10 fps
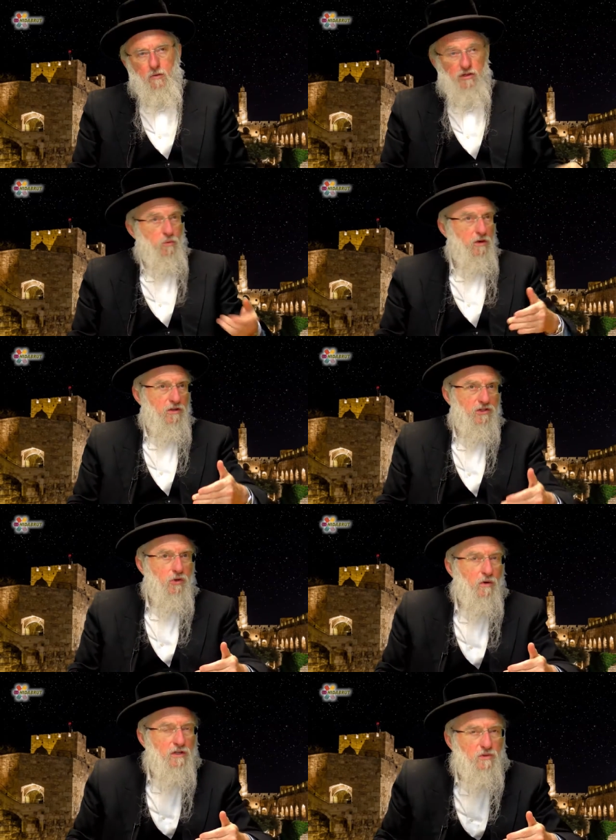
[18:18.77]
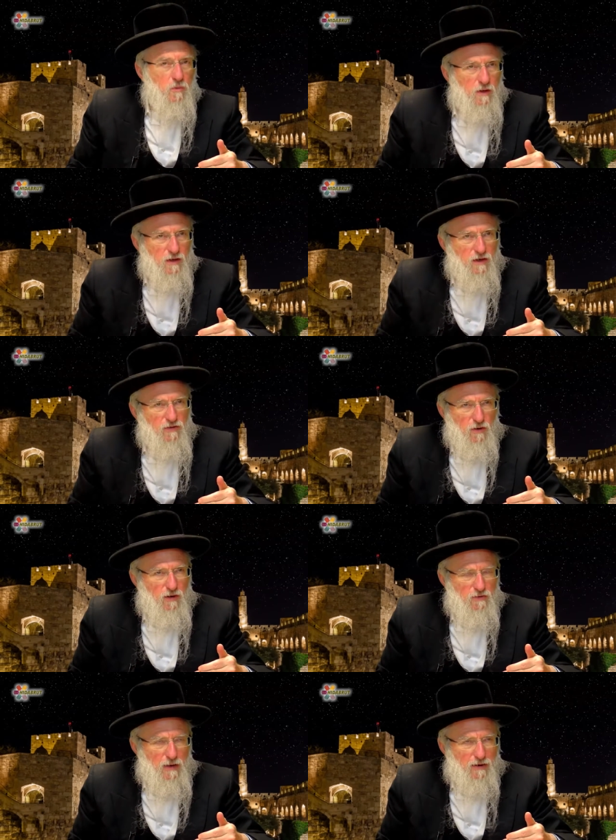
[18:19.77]
This is one of the stories where, if you
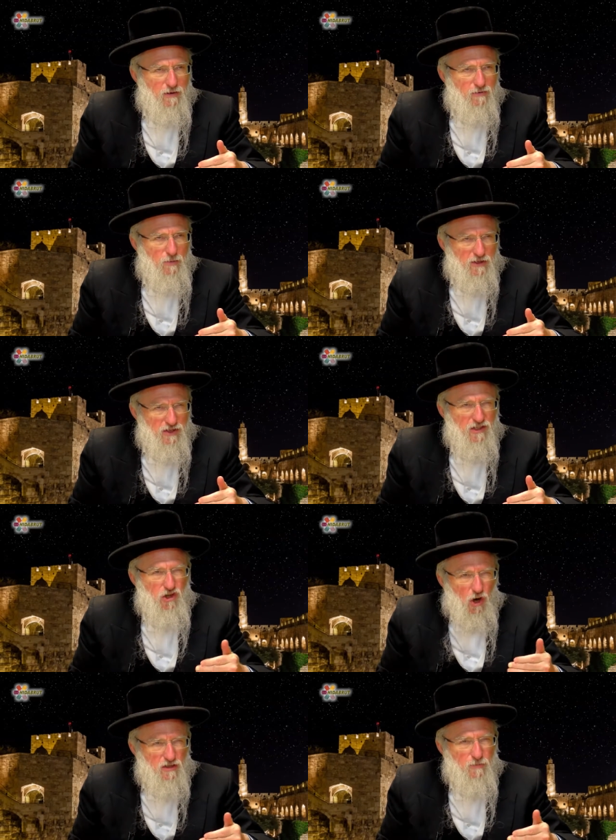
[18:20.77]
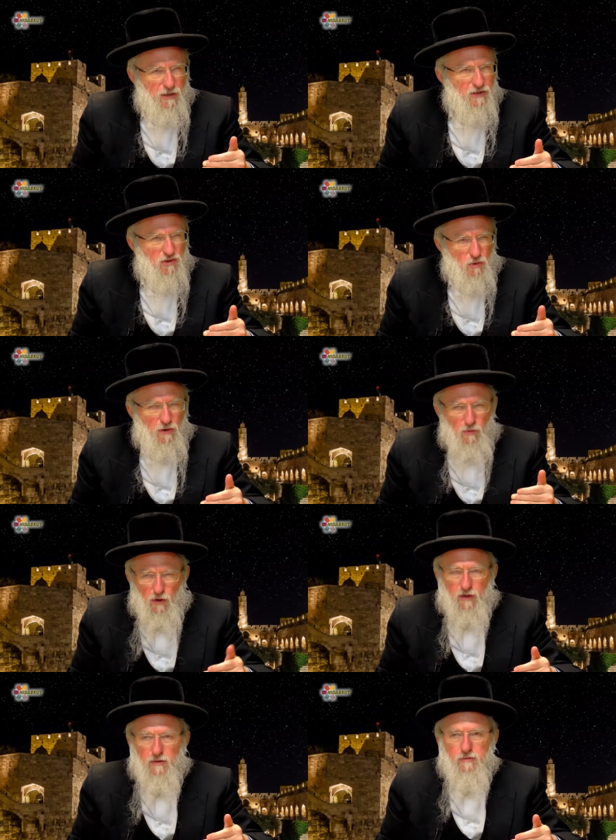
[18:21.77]
don't have the background information, it's hard to make the story
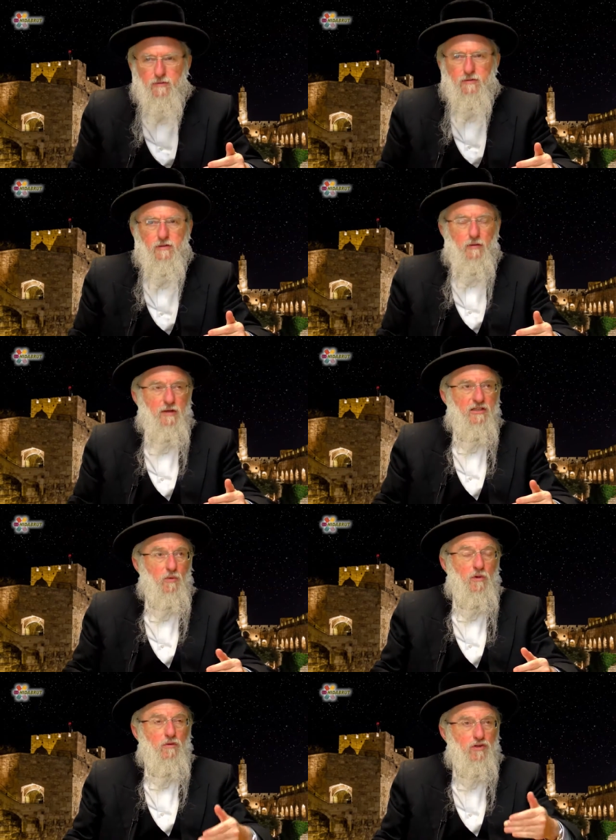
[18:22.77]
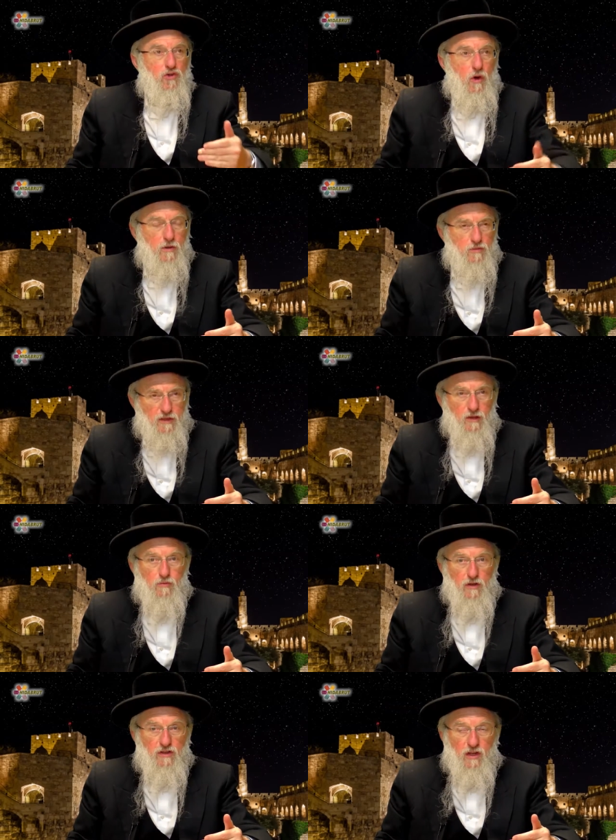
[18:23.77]
work. It means that when the story was written, it
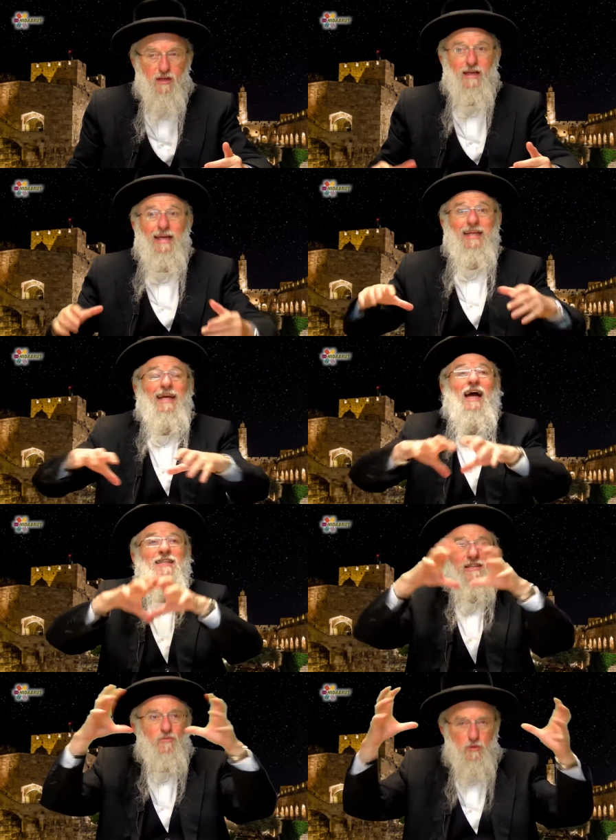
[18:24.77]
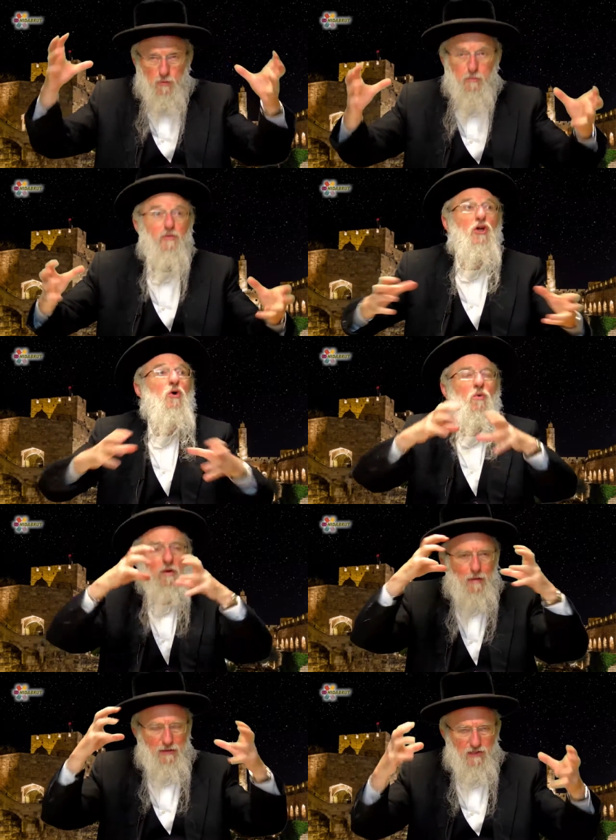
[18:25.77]
was written in a context in which people knew
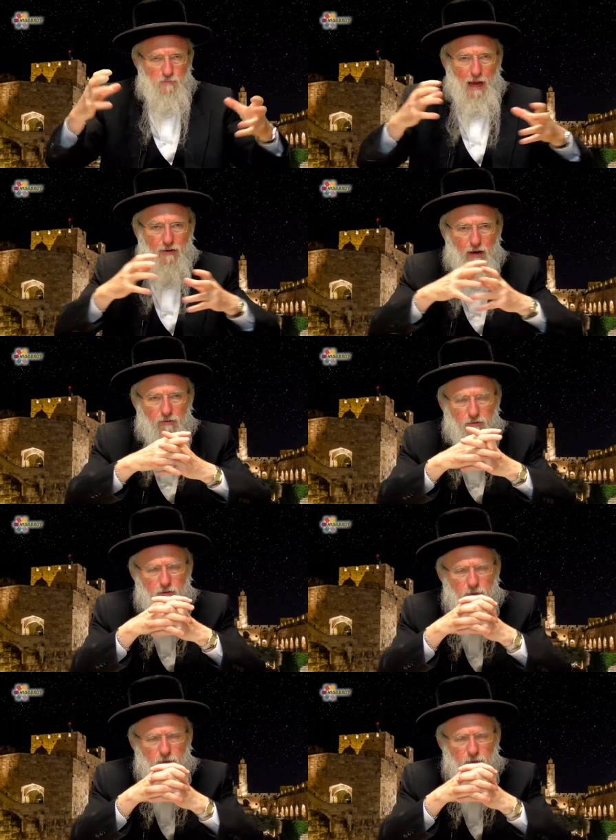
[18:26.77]
about this background.